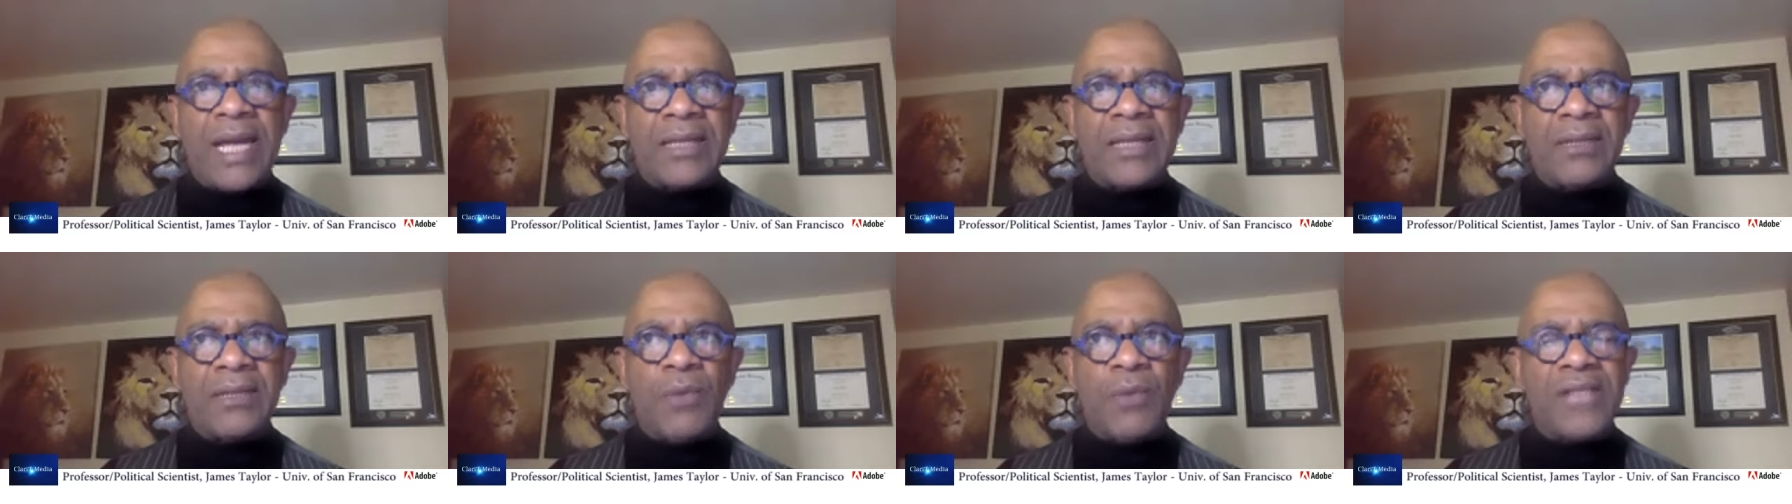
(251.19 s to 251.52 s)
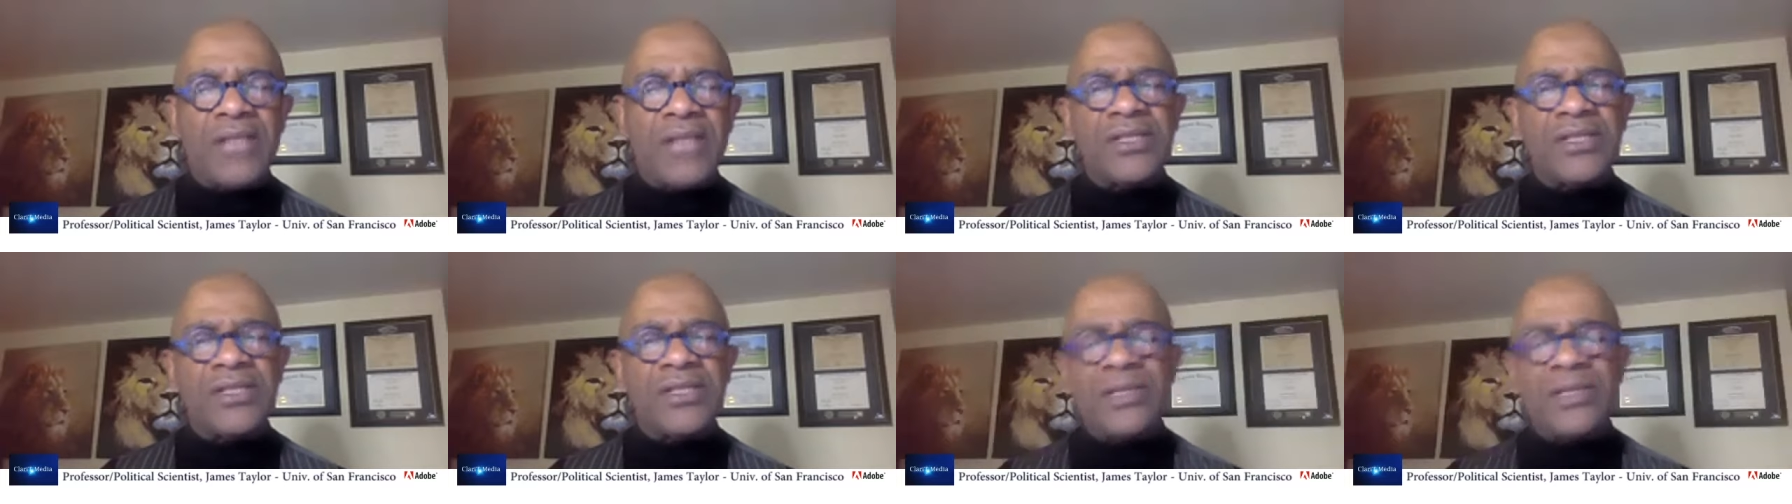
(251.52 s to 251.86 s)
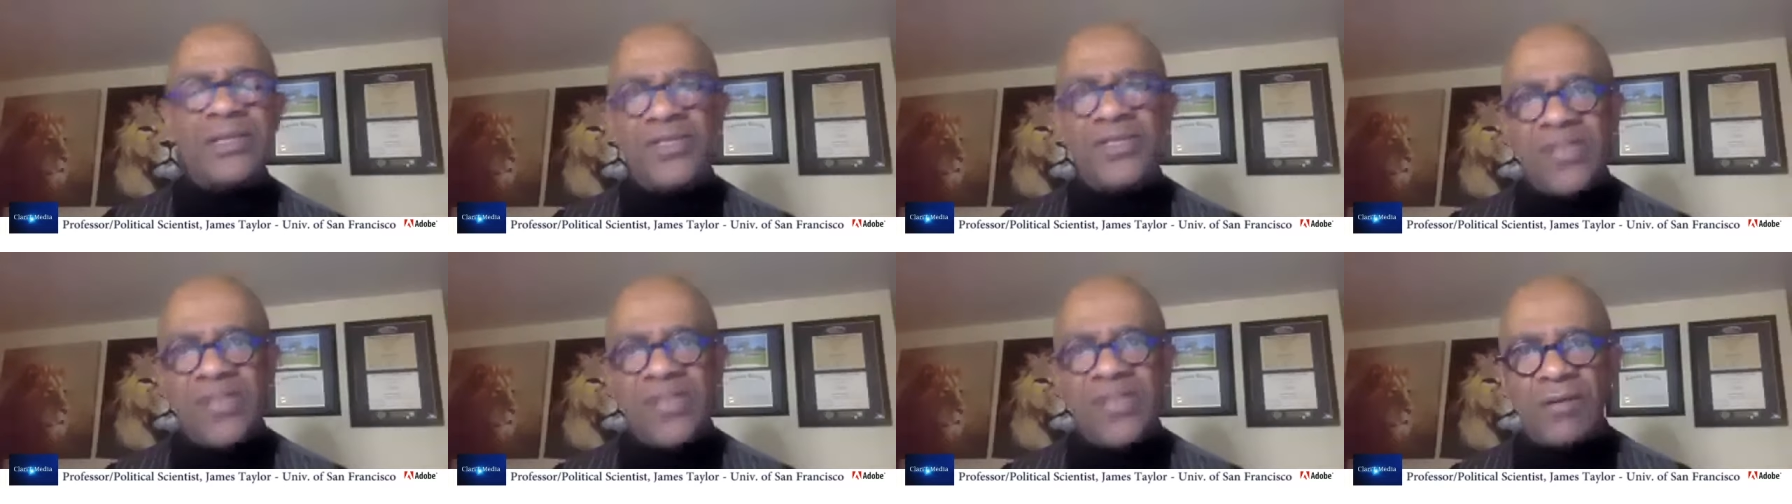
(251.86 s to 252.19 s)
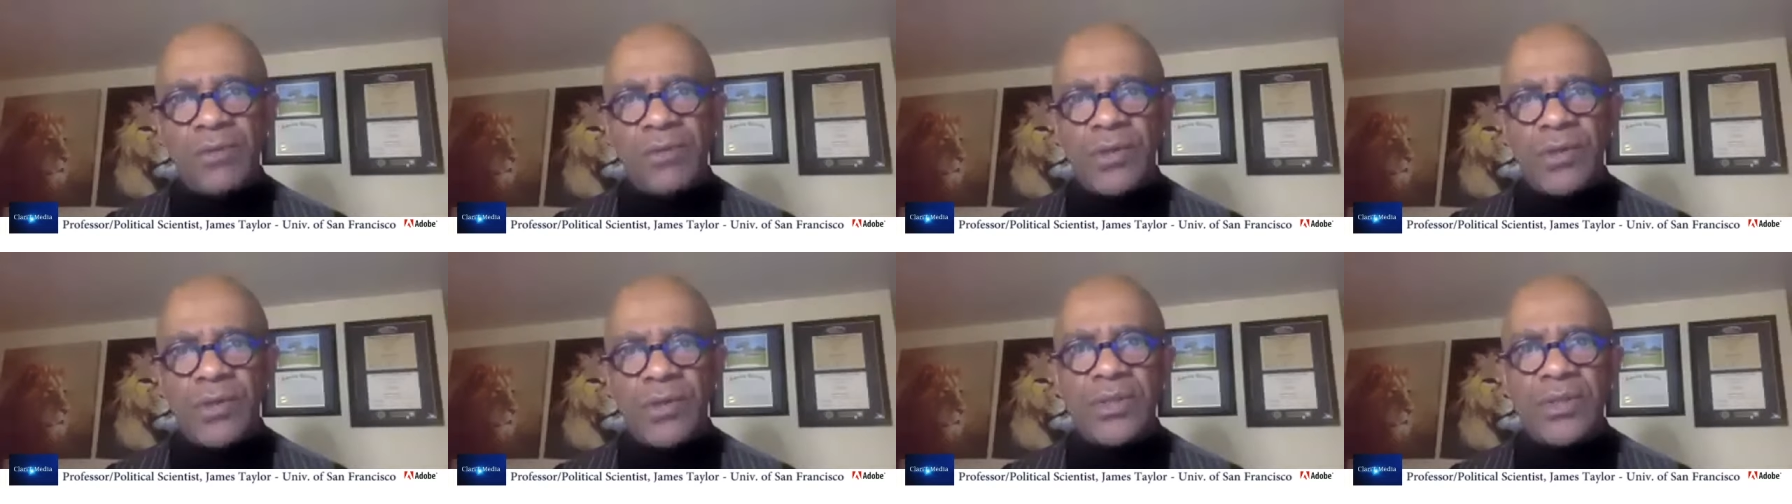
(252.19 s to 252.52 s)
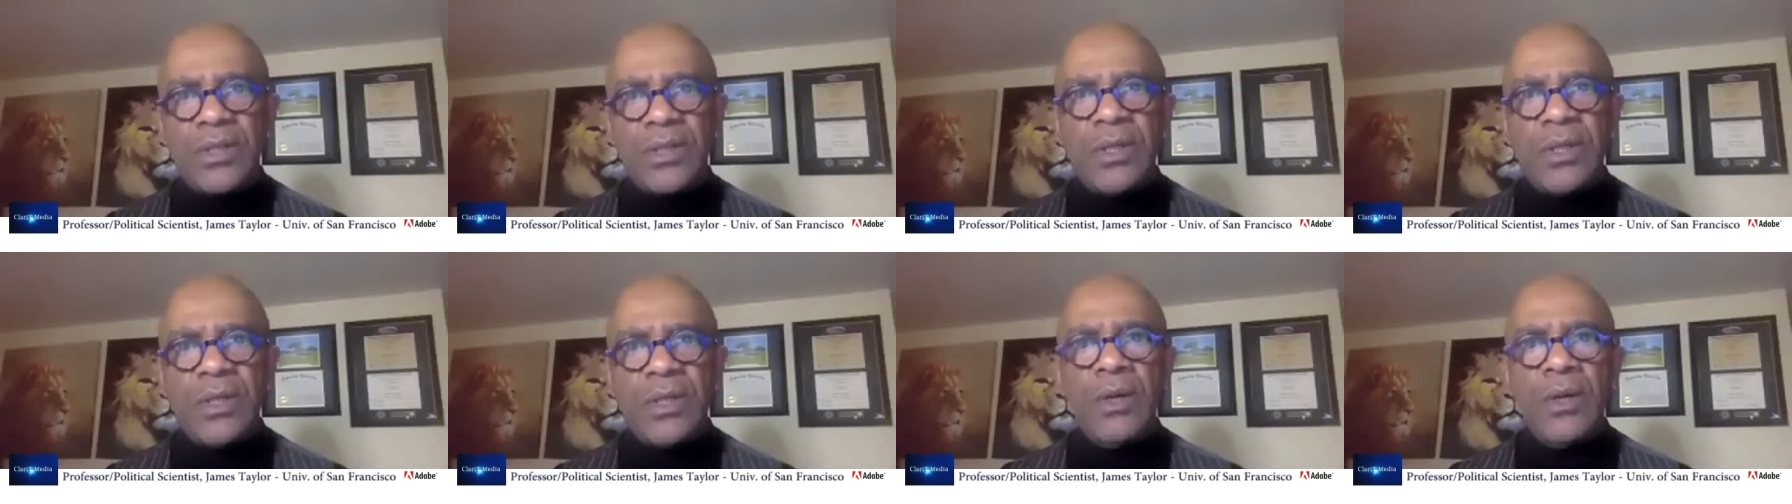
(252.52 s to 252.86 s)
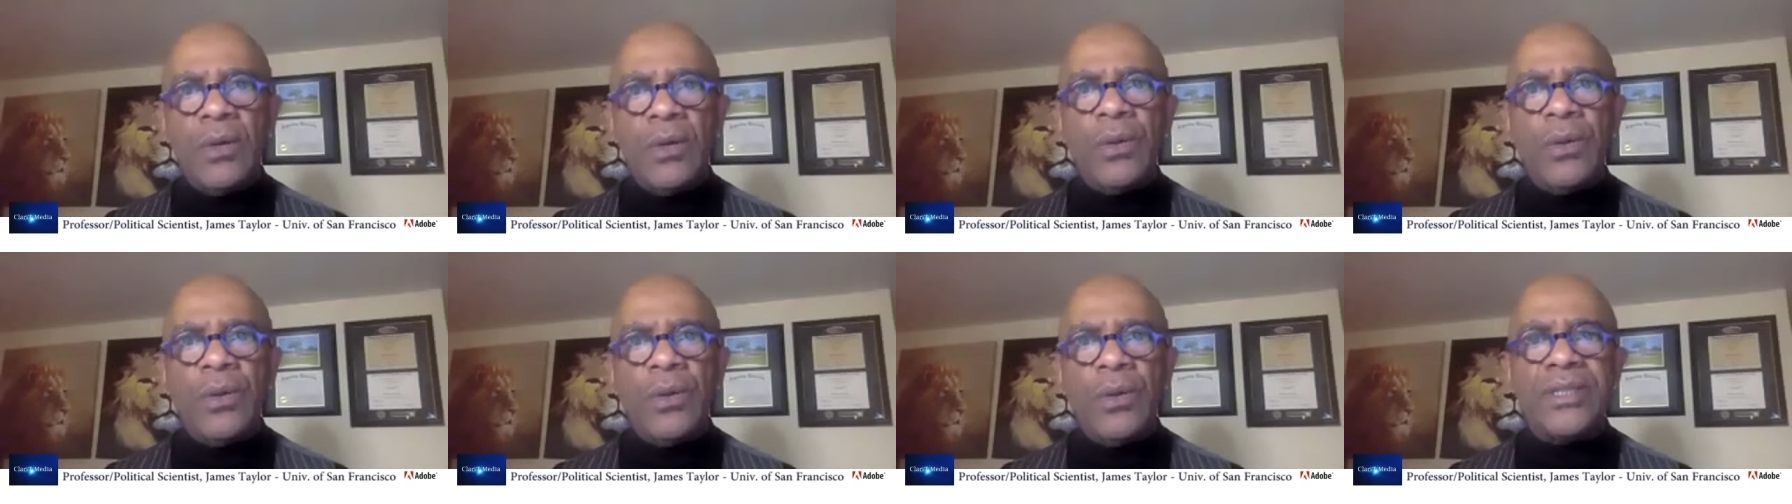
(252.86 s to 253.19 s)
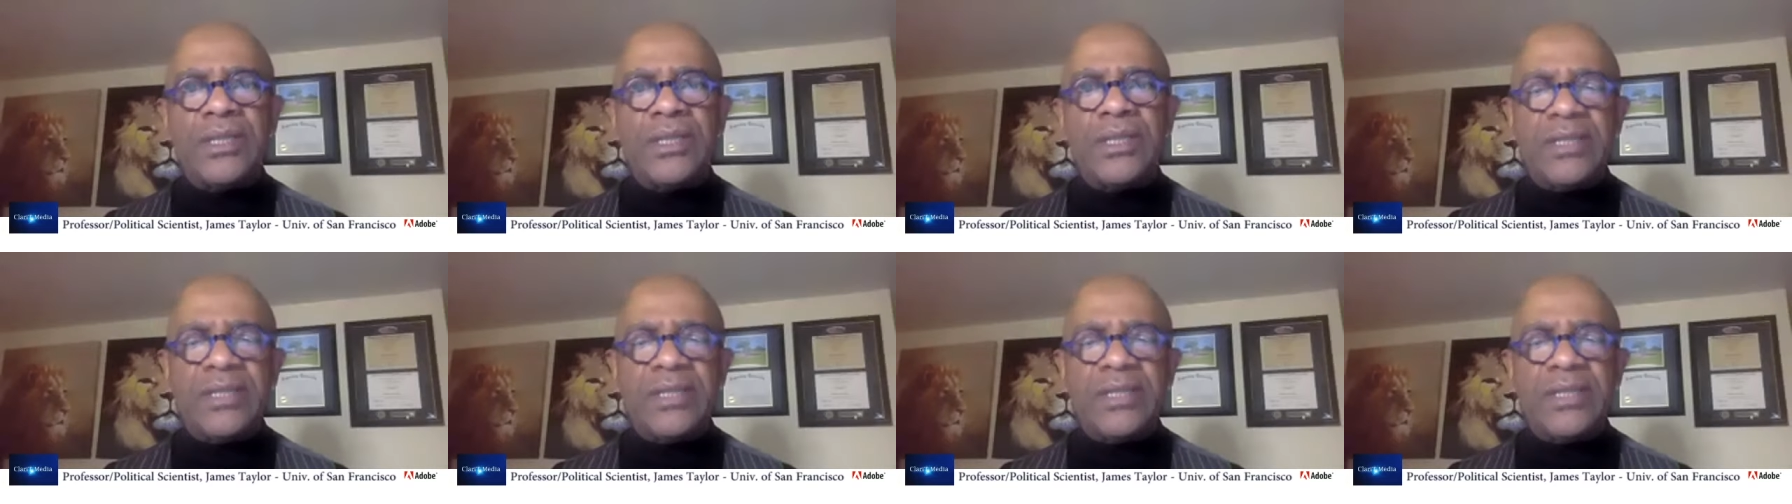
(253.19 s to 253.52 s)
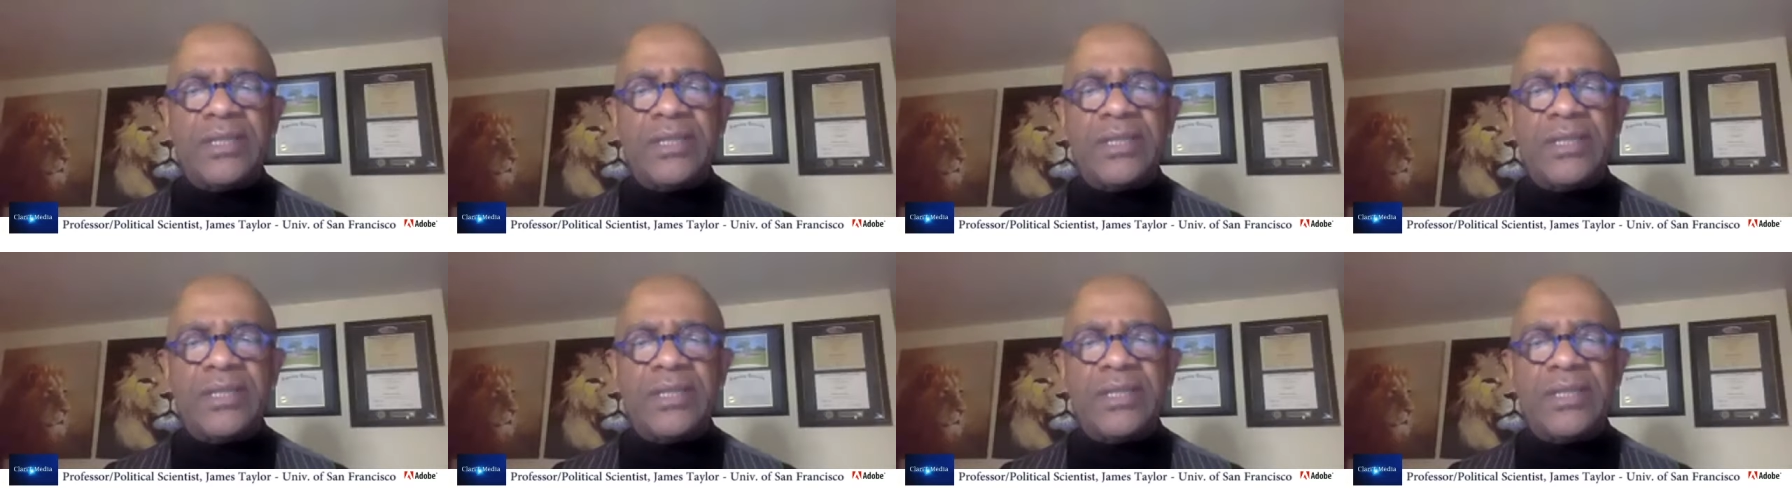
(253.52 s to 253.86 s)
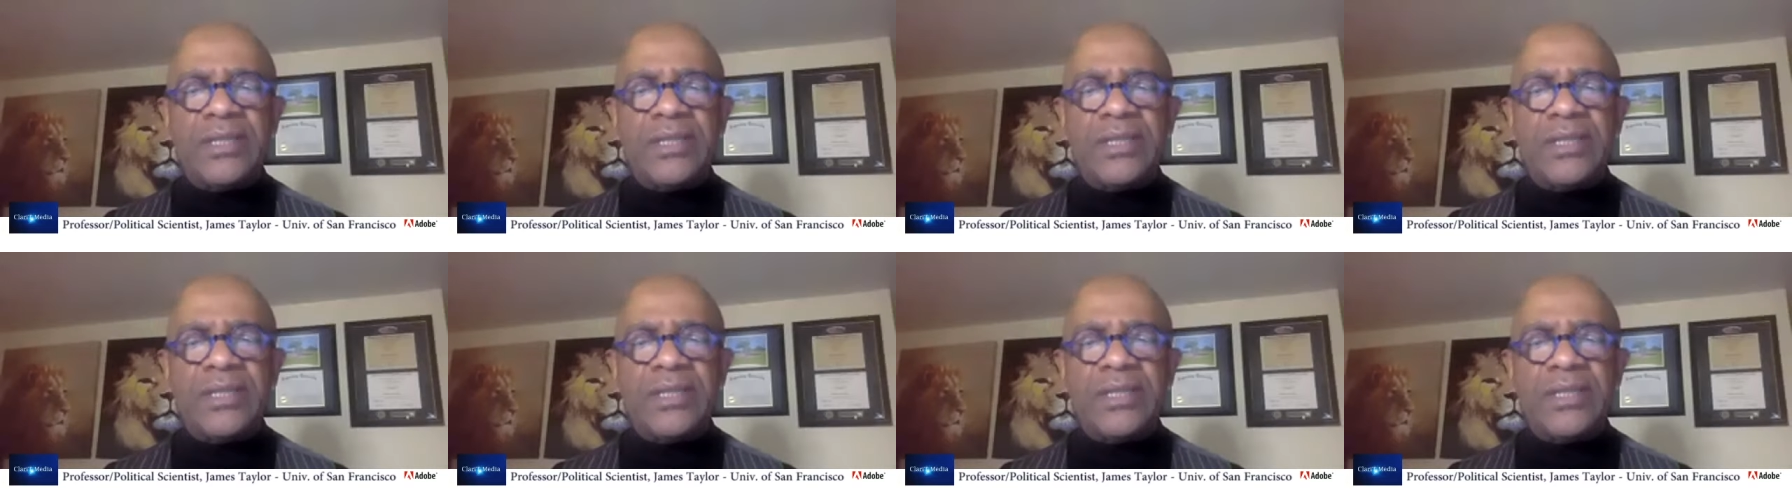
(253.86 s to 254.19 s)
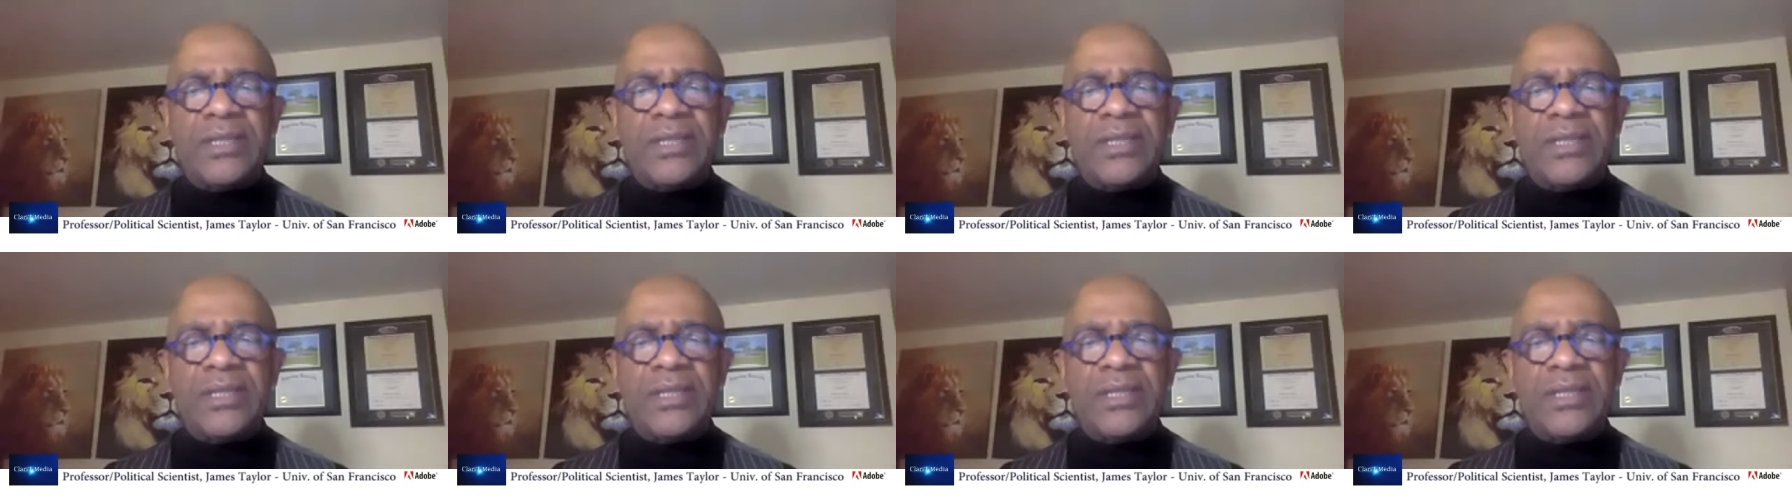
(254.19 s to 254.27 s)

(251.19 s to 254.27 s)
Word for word: the Washington Generals, who is a team that is